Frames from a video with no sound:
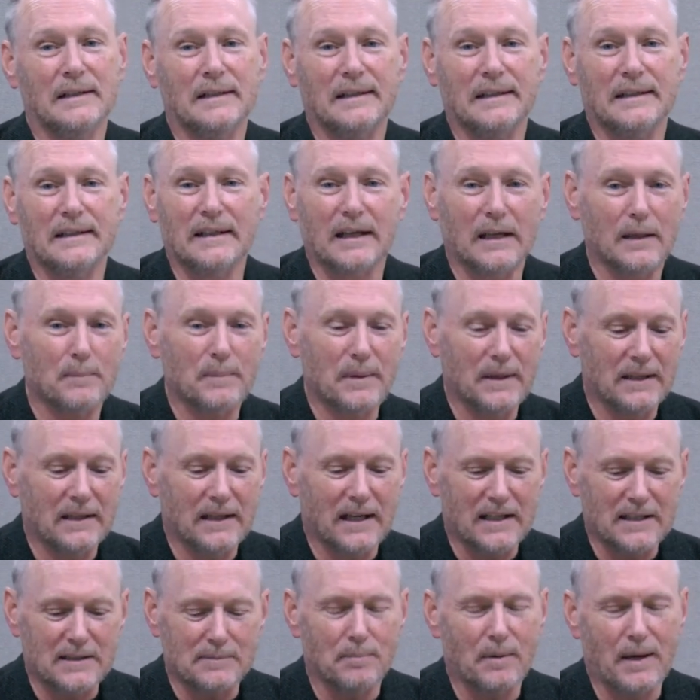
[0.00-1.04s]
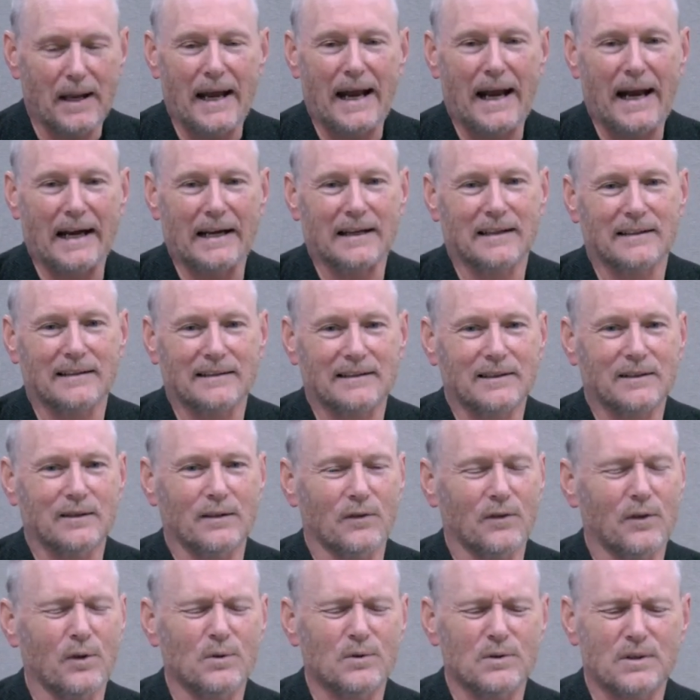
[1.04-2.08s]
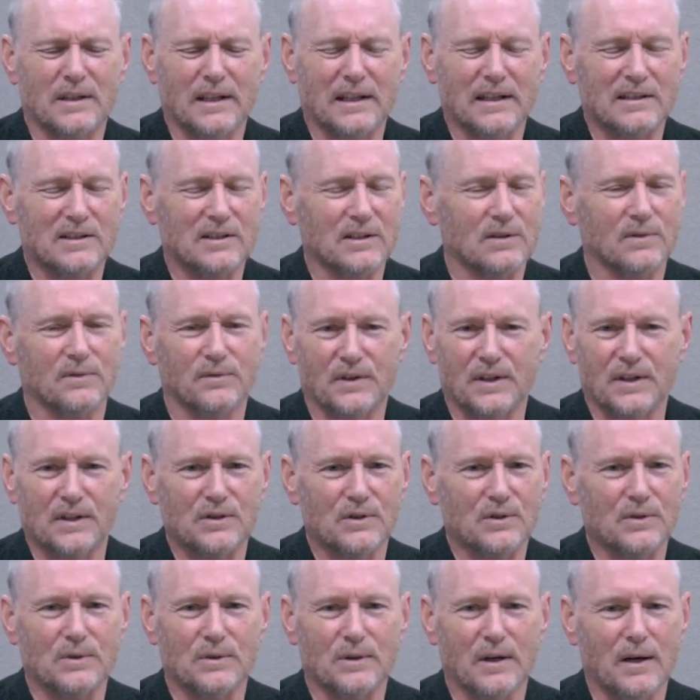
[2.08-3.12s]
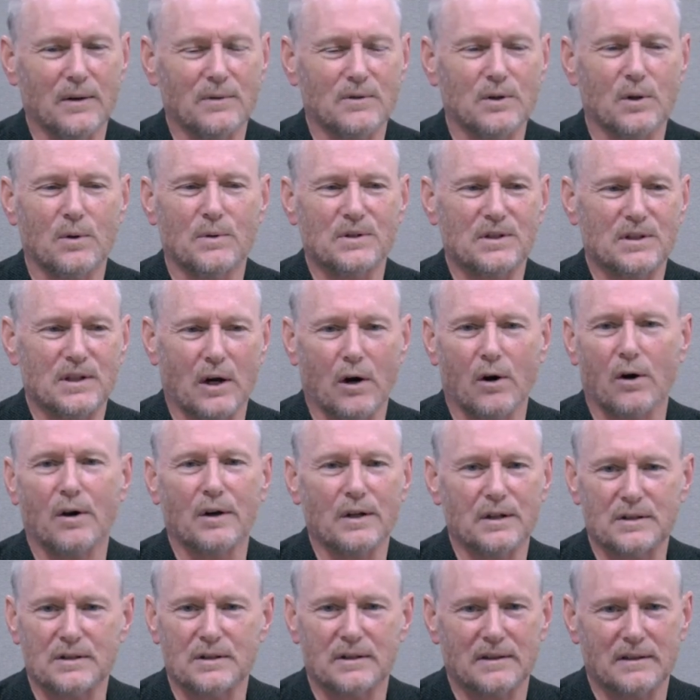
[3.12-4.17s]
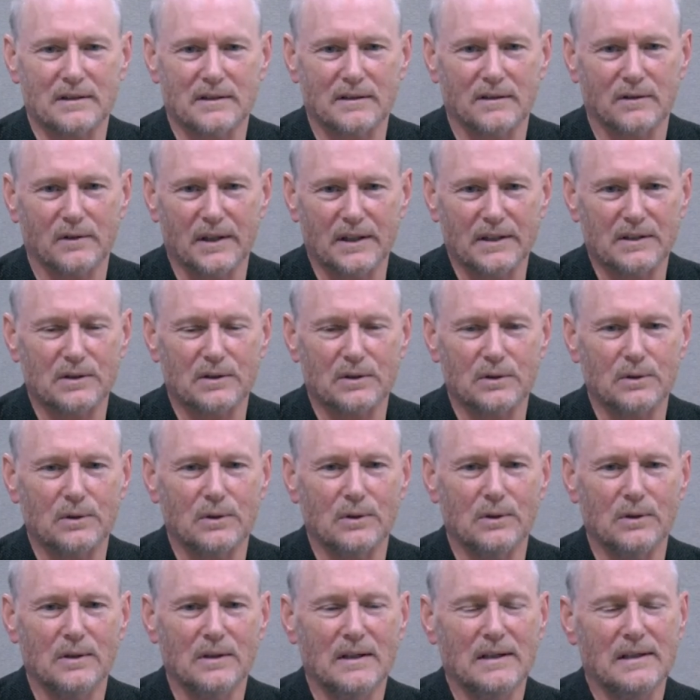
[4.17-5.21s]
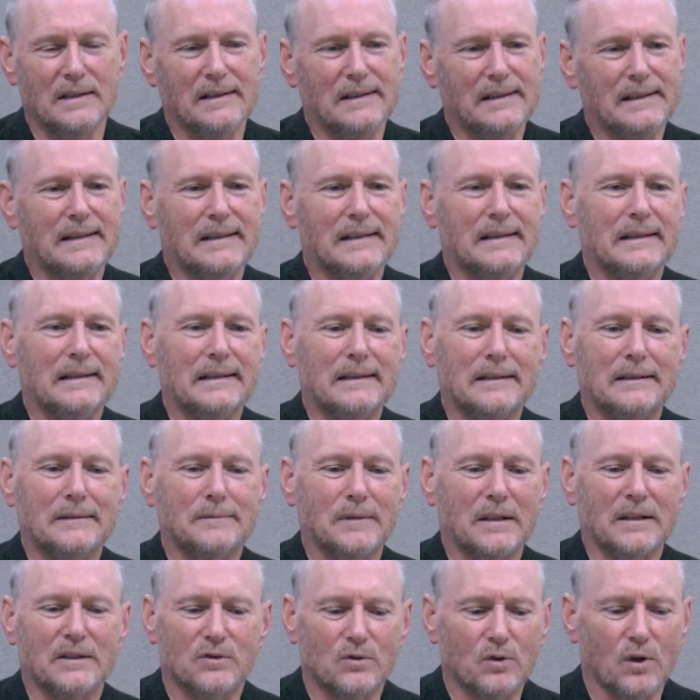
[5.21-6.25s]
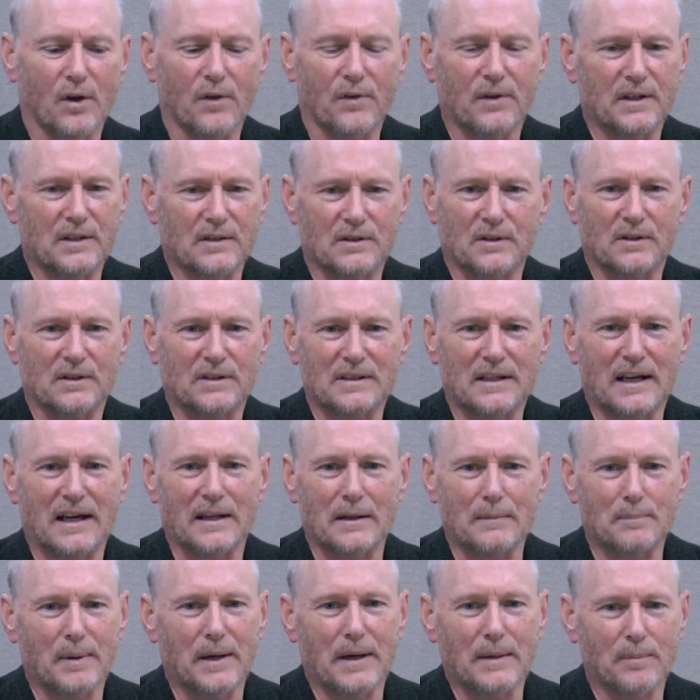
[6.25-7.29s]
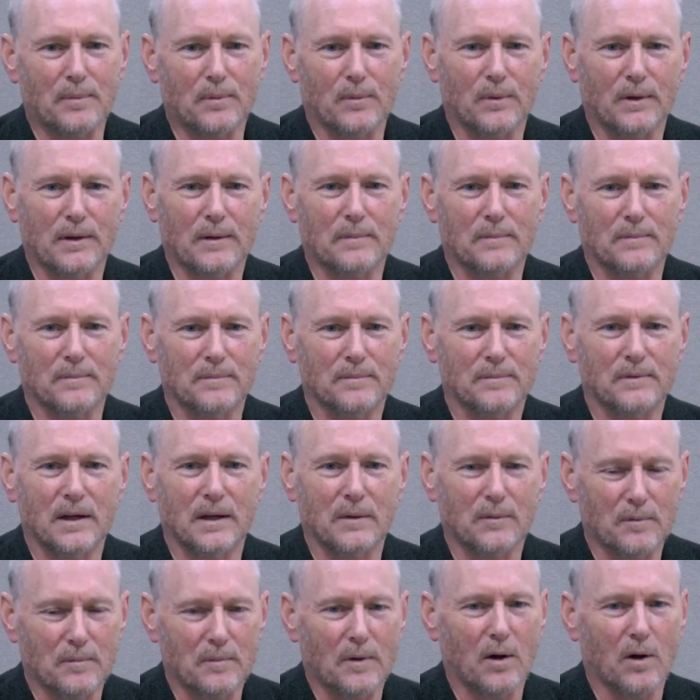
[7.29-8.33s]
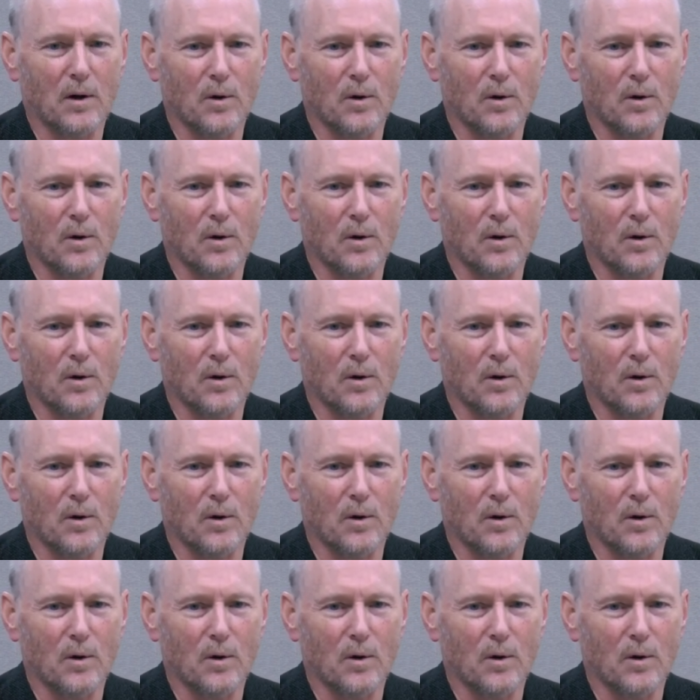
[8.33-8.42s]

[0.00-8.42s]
and got a big, nice plaque. And, you know, those things just feed you. I was always the artist in grade school. I'd draw things on the side of the paper when I'm done with my